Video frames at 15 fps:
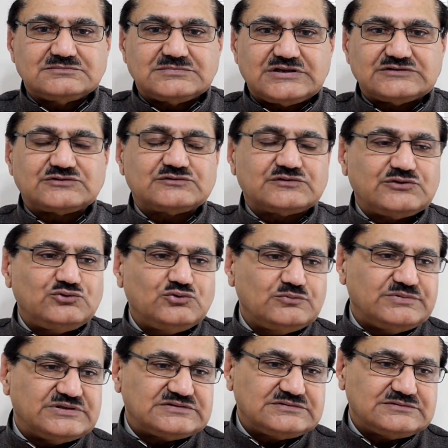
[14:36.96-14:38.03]
Hazrat
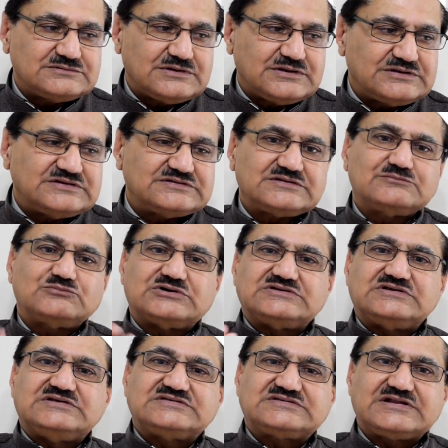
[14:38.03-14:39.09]
Ayyub is. And he said, well,
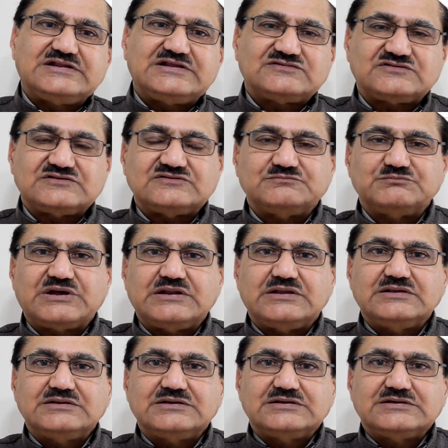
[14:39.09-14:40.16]
he still has his money.
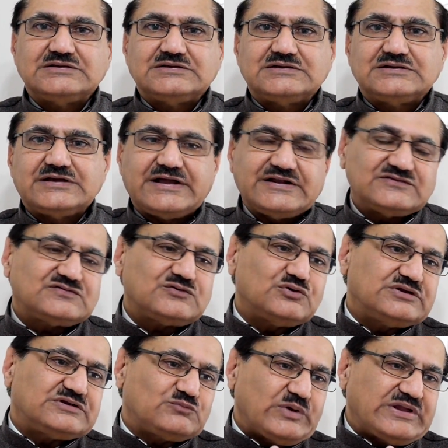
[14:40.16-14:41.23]
And so
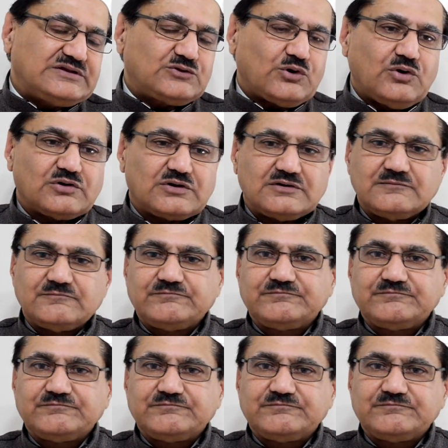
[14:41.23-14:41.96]
it went on